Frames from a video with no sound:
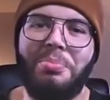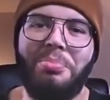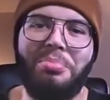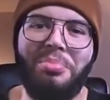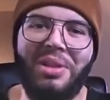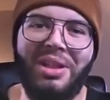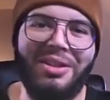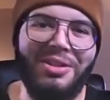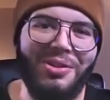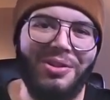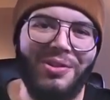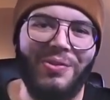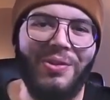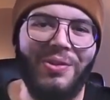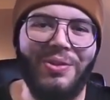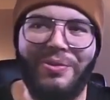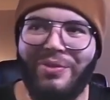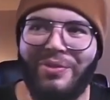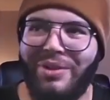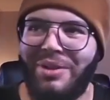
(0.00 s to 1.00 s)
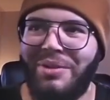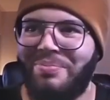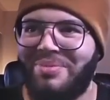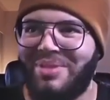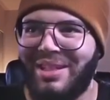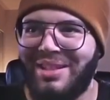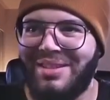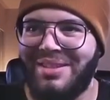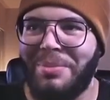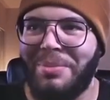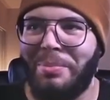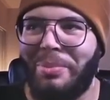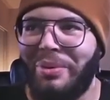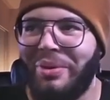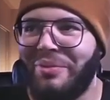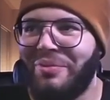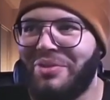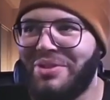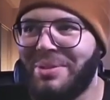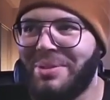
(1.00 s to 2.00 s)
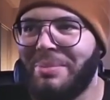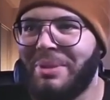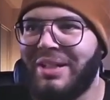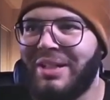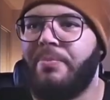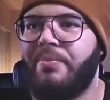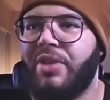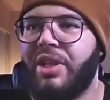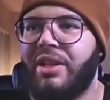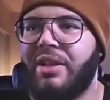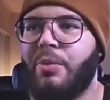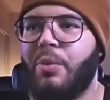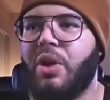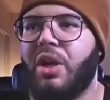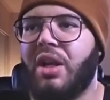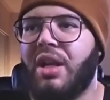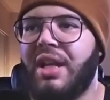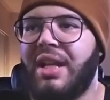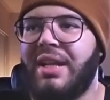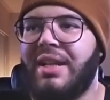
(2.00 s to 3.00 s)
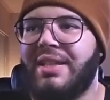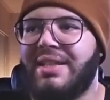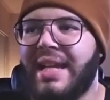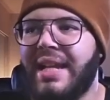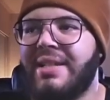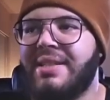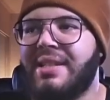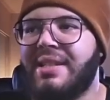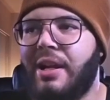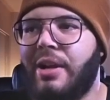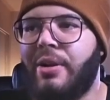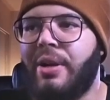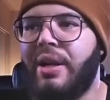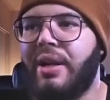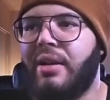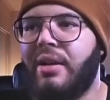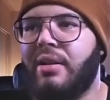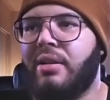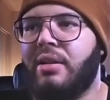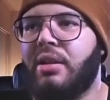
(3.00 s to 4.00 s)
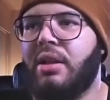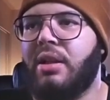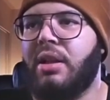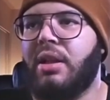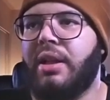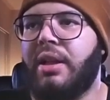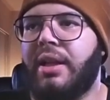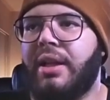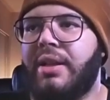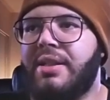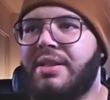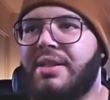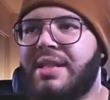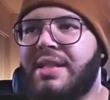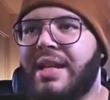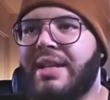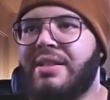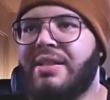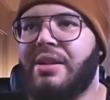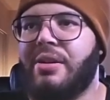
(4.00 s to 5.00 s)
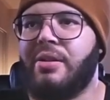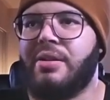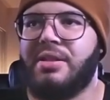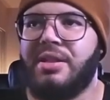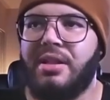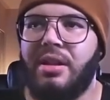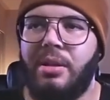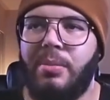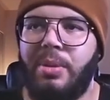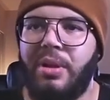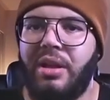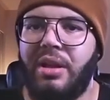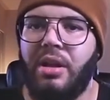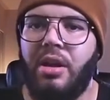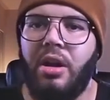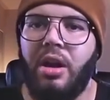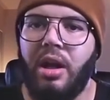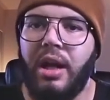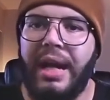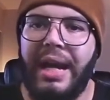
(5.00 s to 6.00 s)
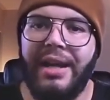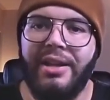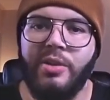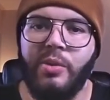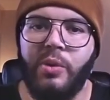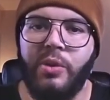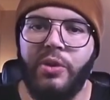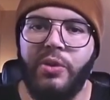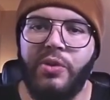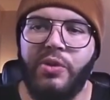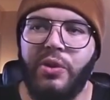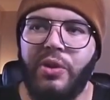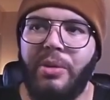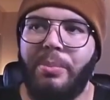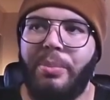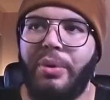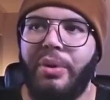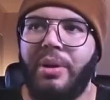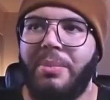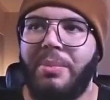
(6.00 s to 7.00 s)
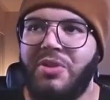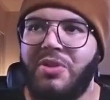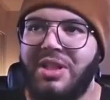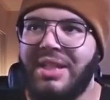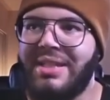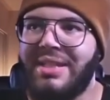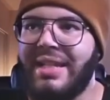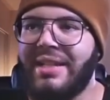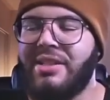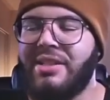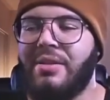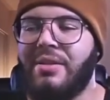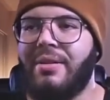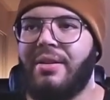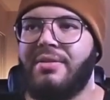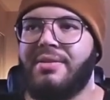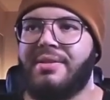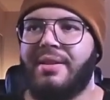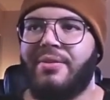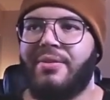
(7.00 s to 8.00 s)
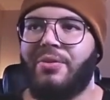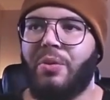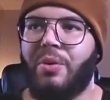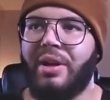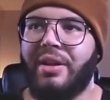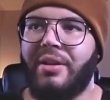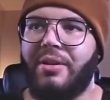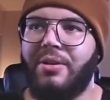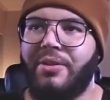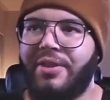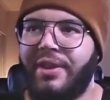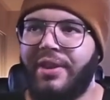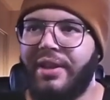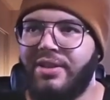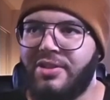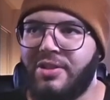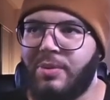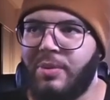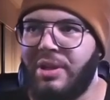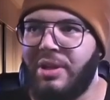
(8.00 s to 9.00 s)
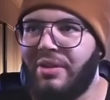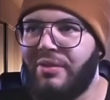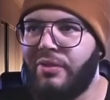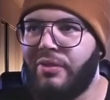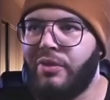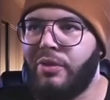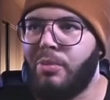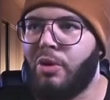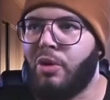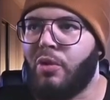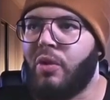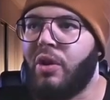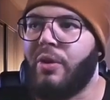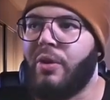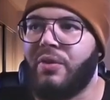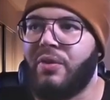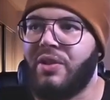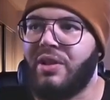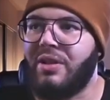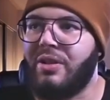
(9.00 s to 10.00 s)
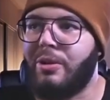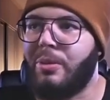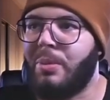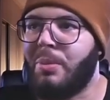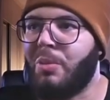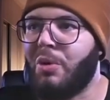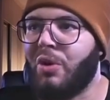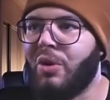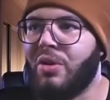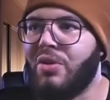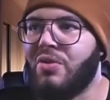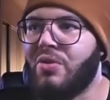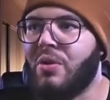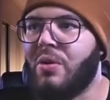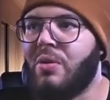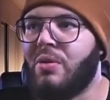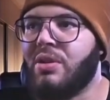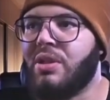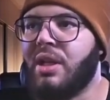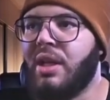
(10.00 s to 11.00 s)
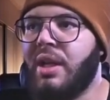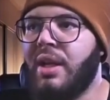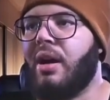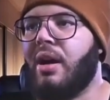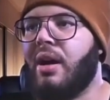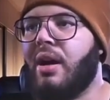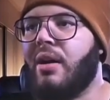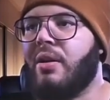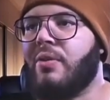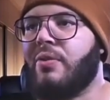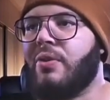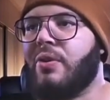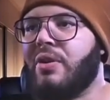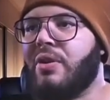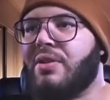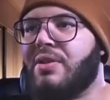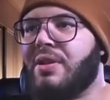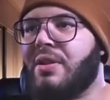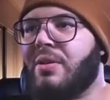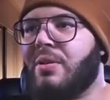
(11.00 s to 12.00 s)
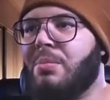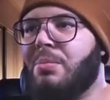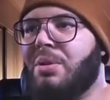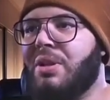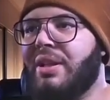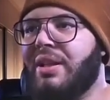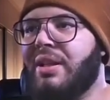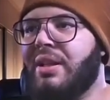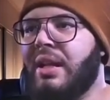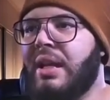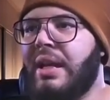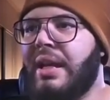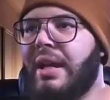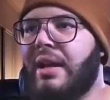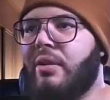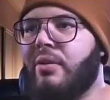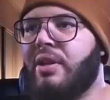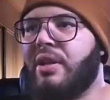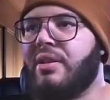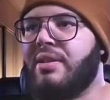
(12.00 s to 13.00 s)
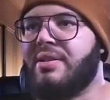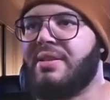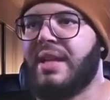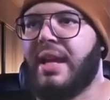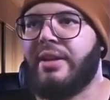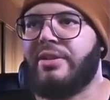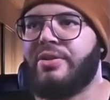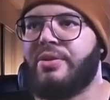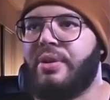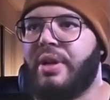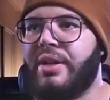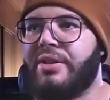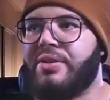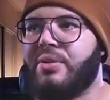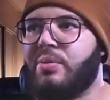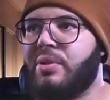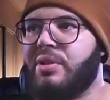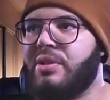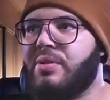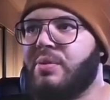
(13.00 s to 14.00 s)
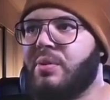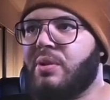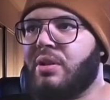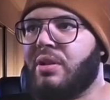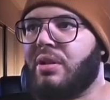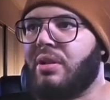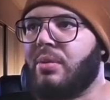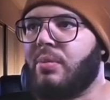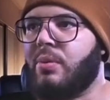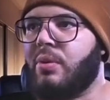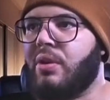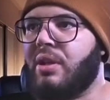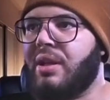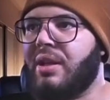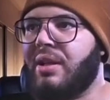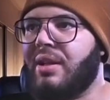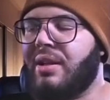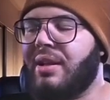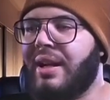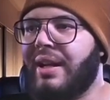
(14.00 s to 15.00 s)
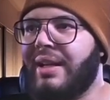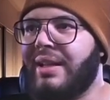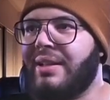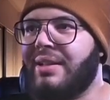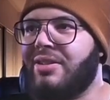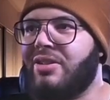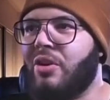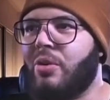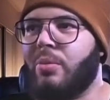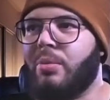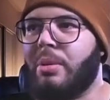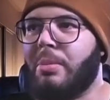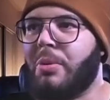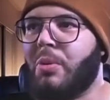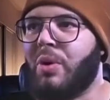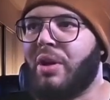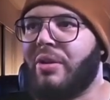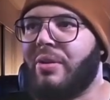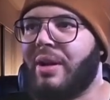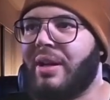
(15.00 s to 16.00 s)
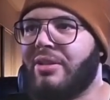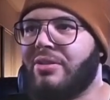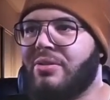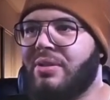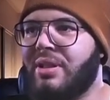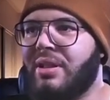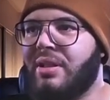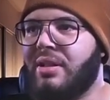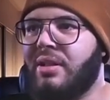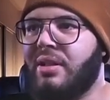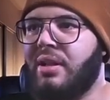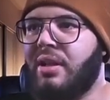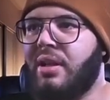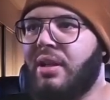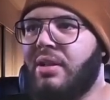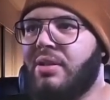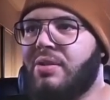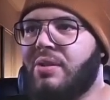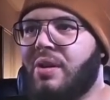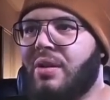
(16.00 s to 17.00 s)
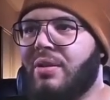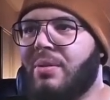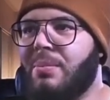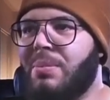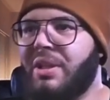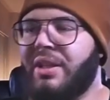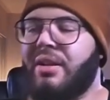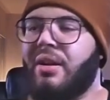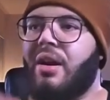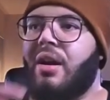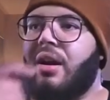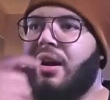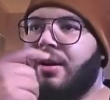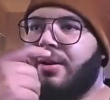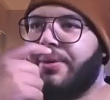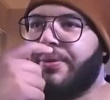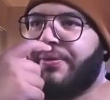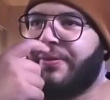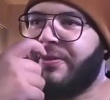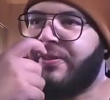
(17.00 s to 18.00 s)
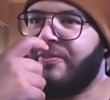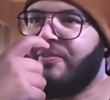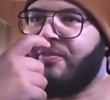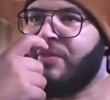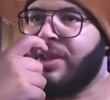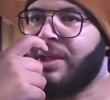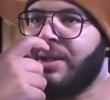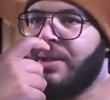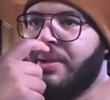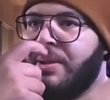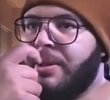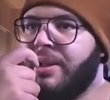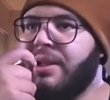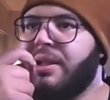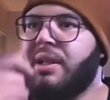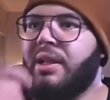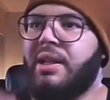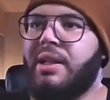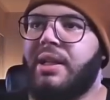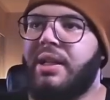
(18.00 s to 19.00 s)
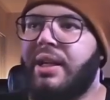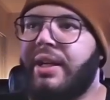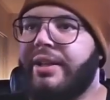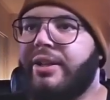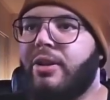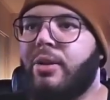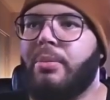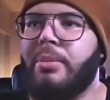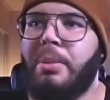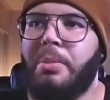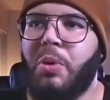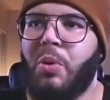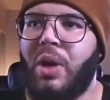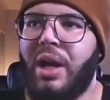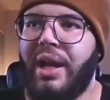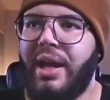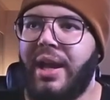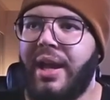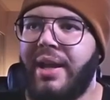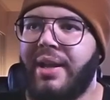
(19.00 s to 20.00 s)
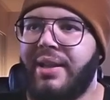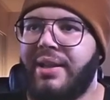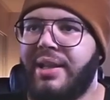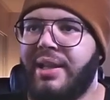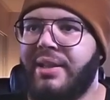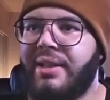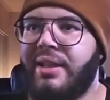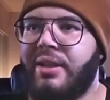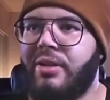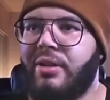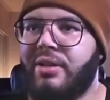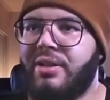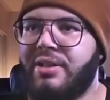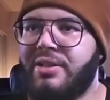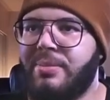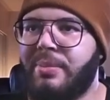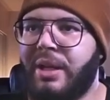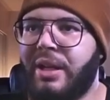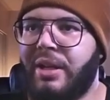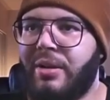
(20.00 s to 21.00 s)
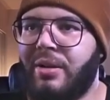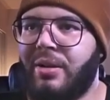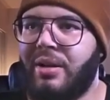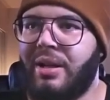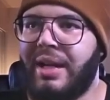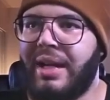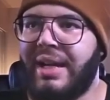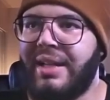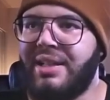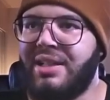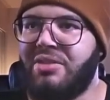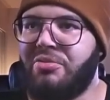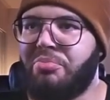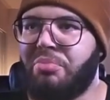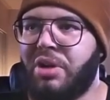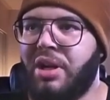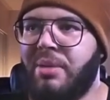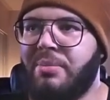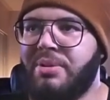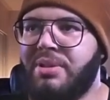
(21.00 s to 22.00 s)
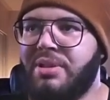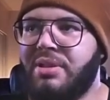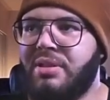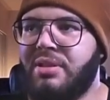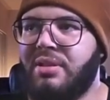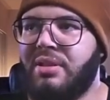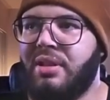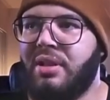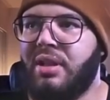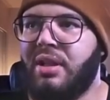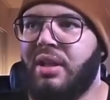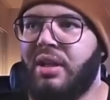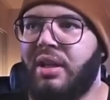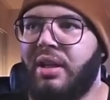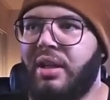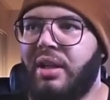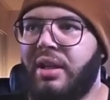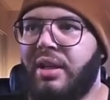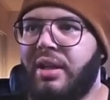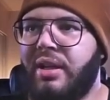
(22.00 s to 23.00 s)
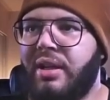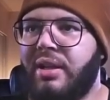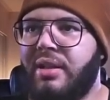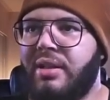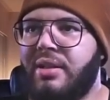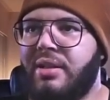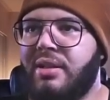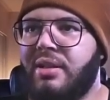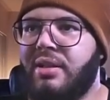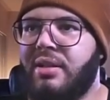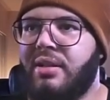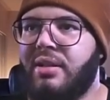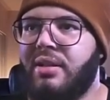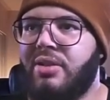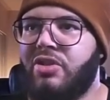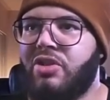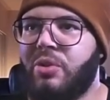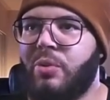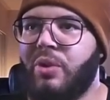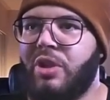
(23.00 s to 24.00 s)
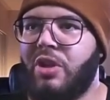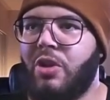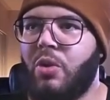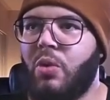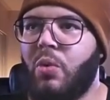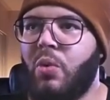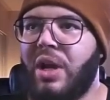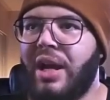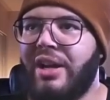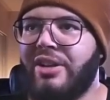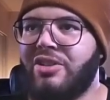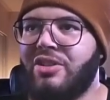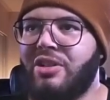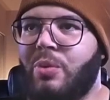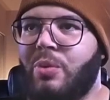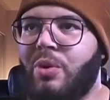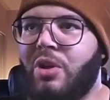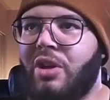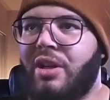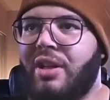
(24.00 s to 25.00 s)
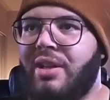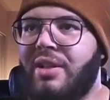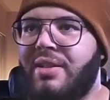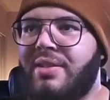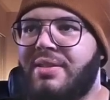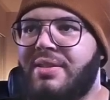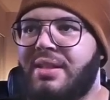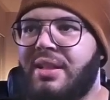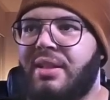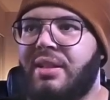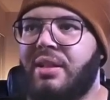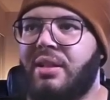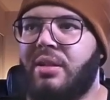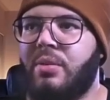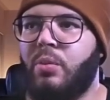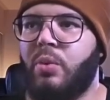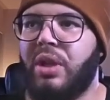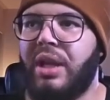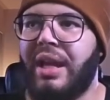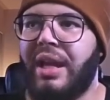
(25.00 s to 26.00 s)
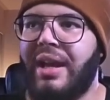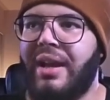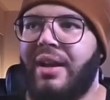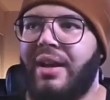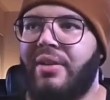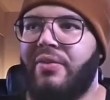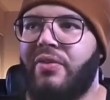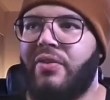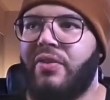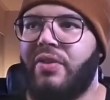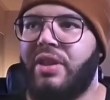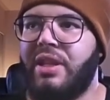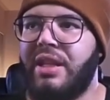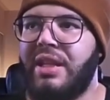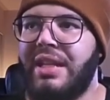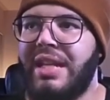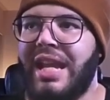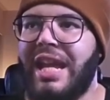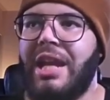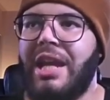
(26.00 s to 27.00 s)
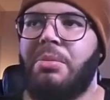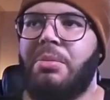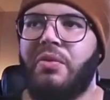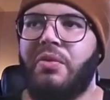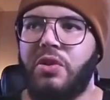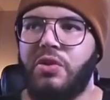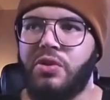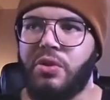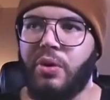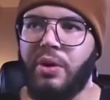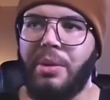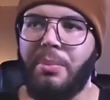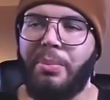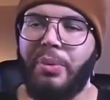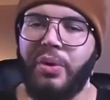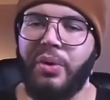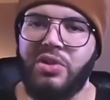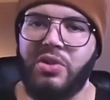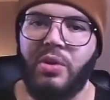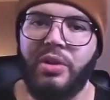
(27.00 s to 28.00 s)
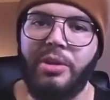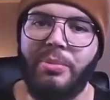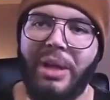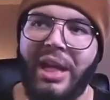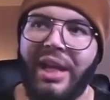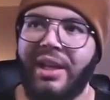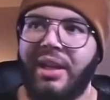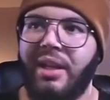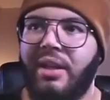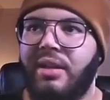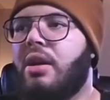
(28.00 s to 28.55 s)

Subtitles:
be useful for you at some point for something else. And then we're going to need a text area. And this text area is going to be our actual user input. I'm using a text area instead of a regular thing, just so we have a few more rows and a little bit more controlled. Autofocus, autocomplete. I don't think these actual extra ones were needed. I don't remember why they're actually, so autocomplete off. I don't remember why I added that there. It doesn't matter. ID of prompt. And so we know actually it is. And then we have the name of user input. So on the back end,